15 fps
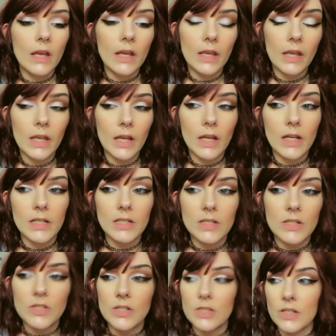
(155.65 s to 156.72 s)

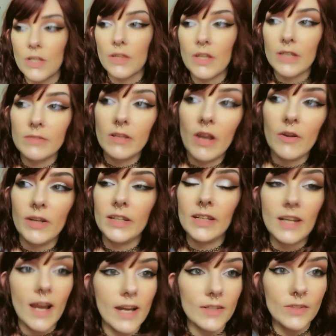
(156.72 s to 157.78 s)
and that's how I can
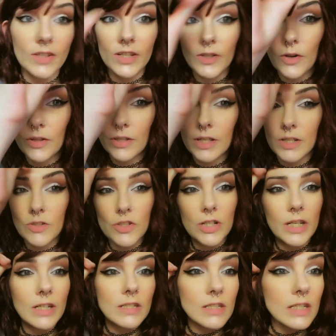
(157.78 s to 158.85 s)
add all the
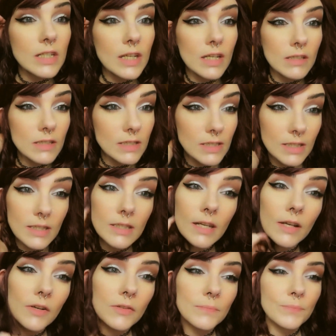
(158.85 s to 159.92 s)
intricate
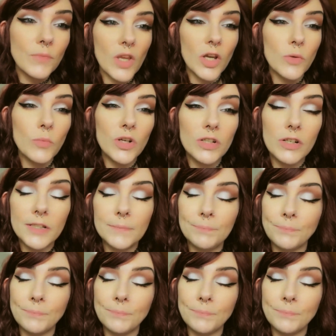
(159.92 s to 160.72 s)
detail and whatnot.